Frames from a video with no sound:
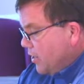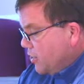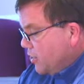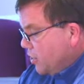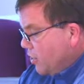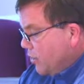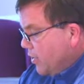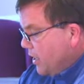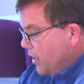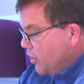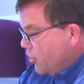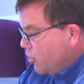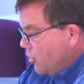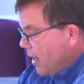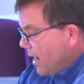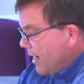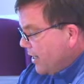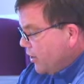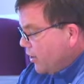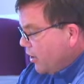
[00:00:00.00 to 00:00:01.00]
so he's
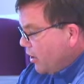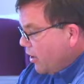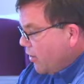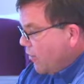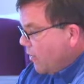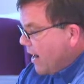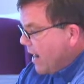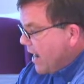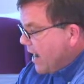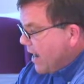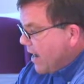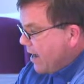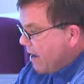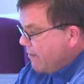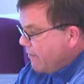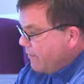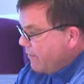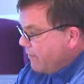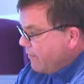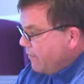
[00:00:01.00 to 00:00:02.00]
trying to
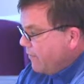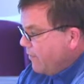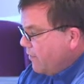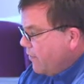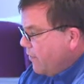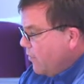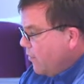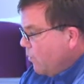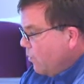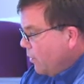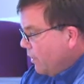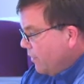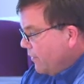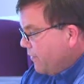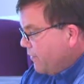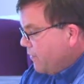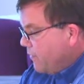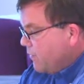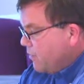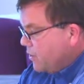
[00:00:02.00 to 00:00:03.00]
arrive
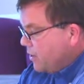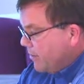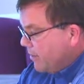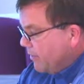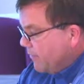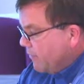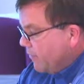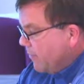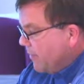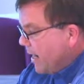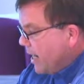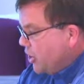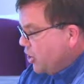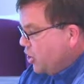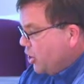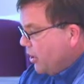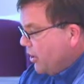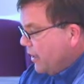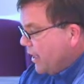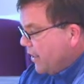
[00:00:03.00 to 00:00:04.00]
with some
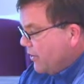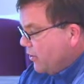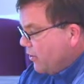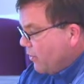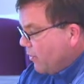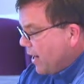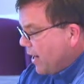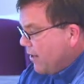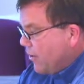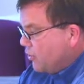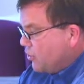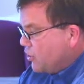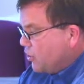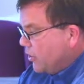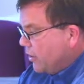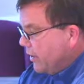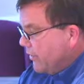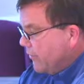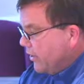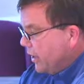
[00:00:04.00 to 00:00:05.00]
information that the
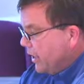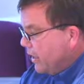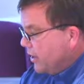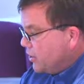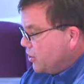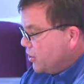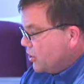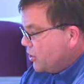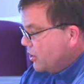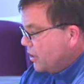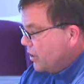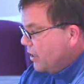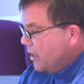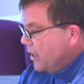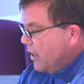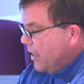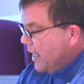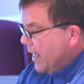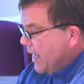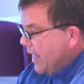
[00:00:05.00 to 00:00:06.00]
writers are giving us.
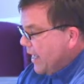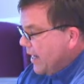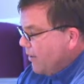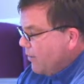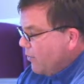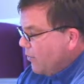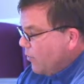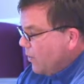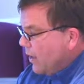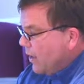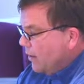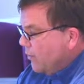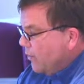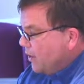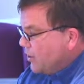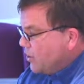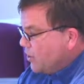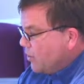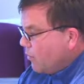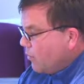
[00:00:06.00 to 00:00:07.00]
And
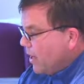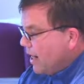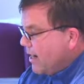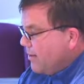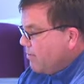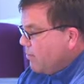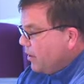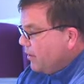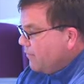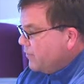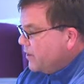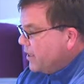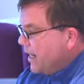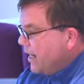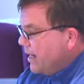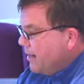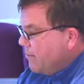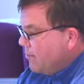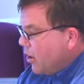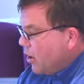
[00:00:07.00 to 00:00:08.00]
one is the rape of
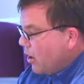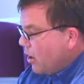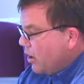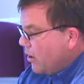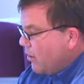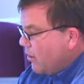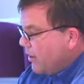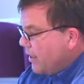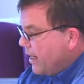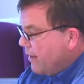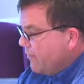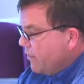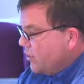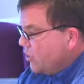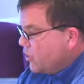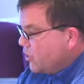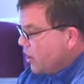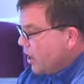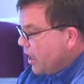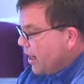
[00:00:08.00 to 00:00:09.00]
Tamar,
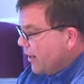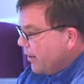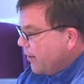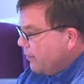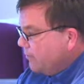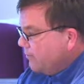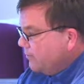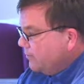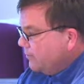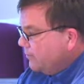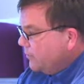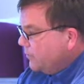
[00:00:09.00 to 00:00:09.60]
David's daughter.